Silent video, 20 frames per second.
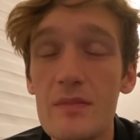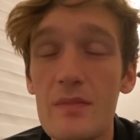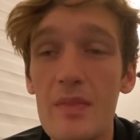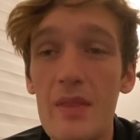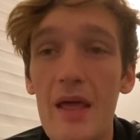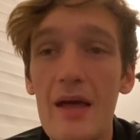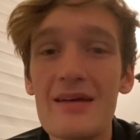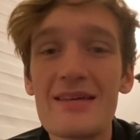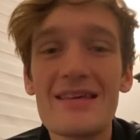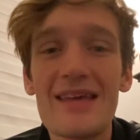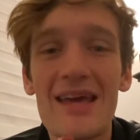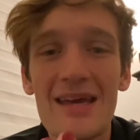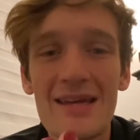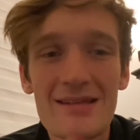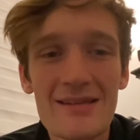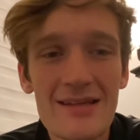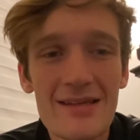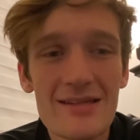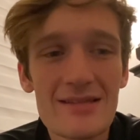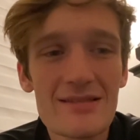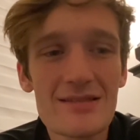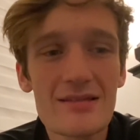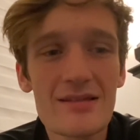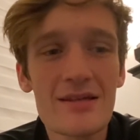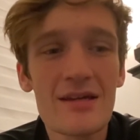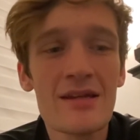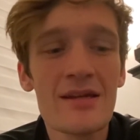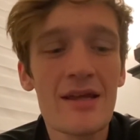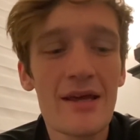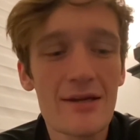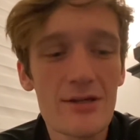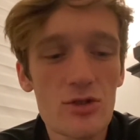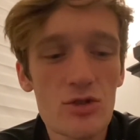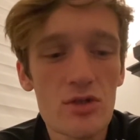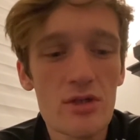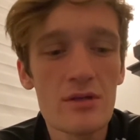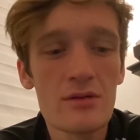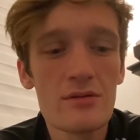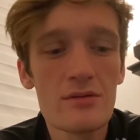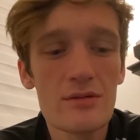again, his
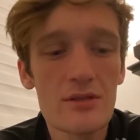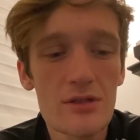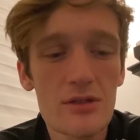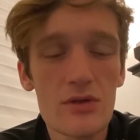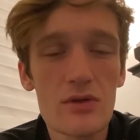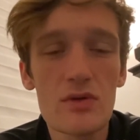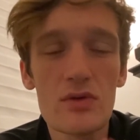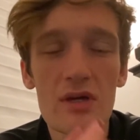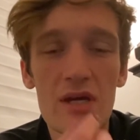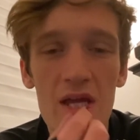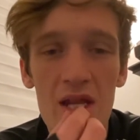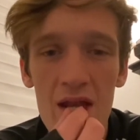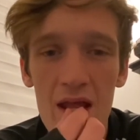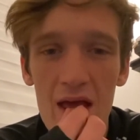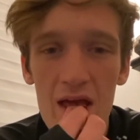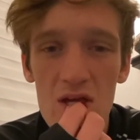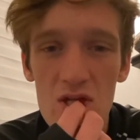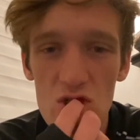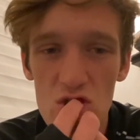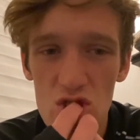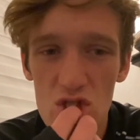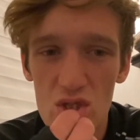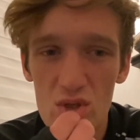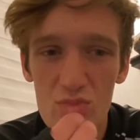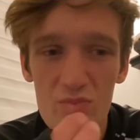connection to Inej